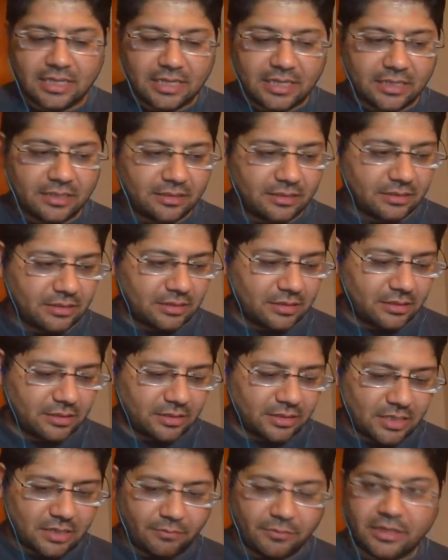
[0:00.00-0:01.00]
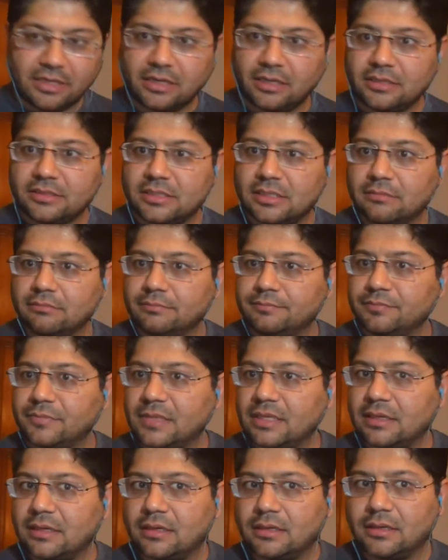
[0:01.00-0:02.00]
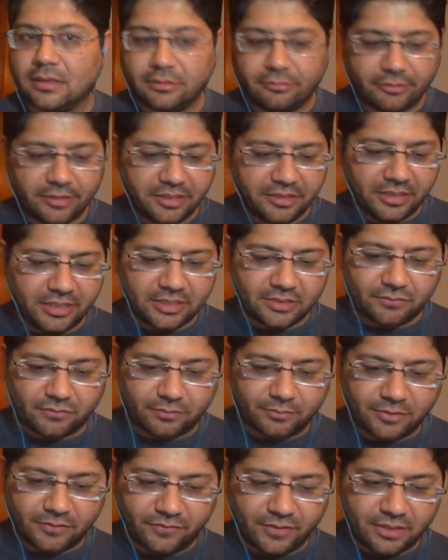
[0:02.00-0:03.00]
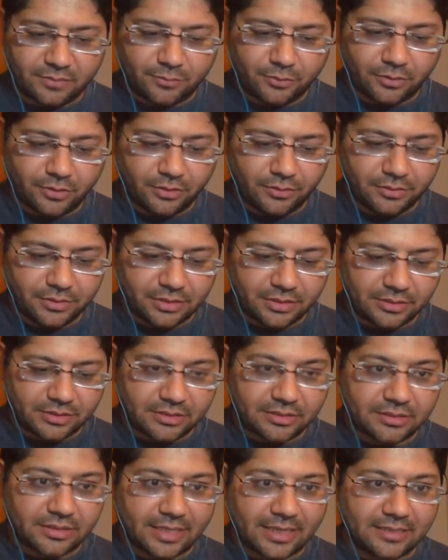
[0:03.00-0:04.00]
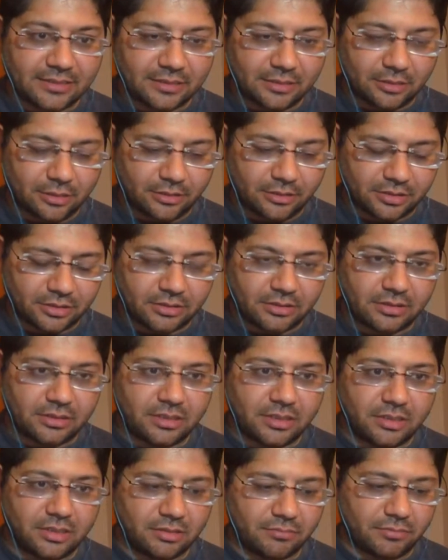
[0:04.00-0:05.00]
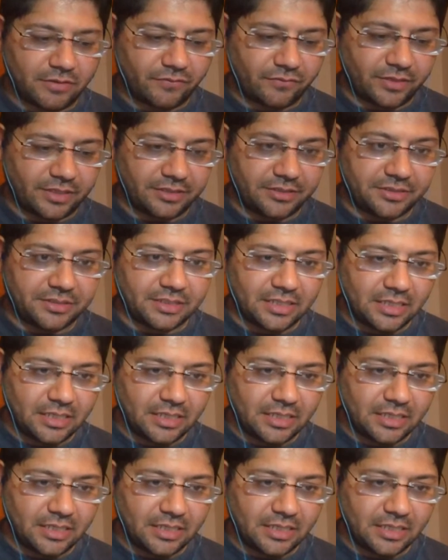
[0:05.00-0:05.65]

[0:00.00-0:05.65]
And uh, I'm getting some uh, greetings from the Facebook users. Thanks a lot, uh, my friends.